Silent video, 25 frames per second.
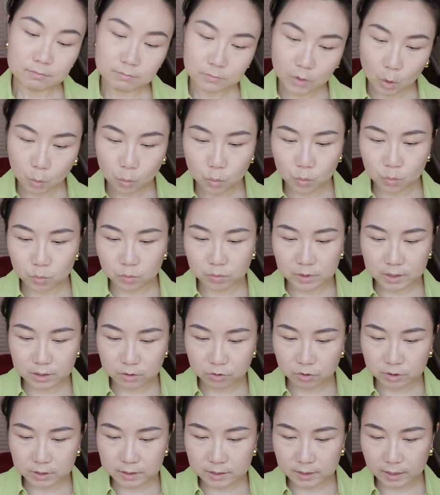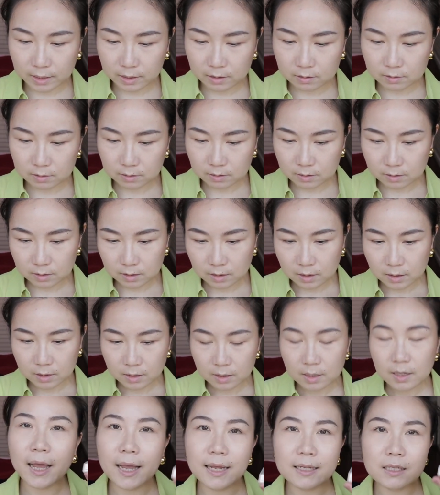Oh, interesting.
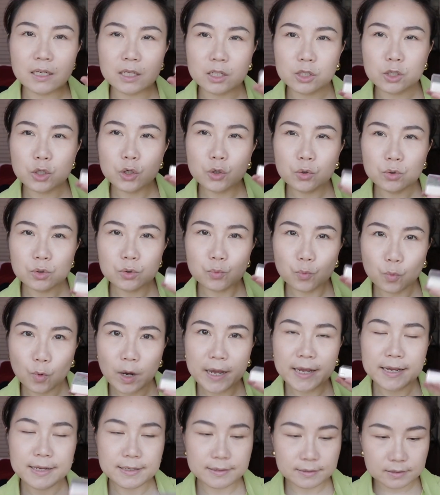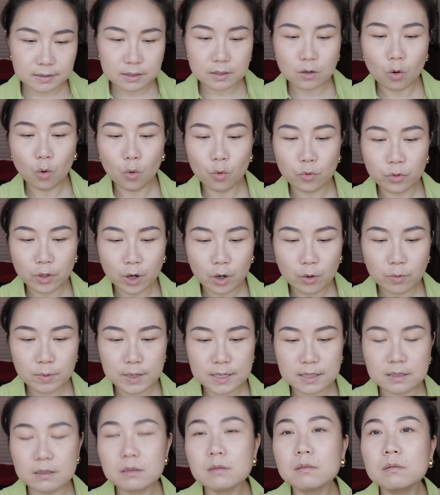And it's good weight, although
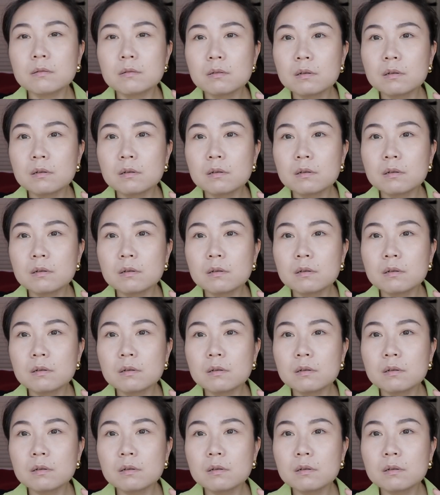it's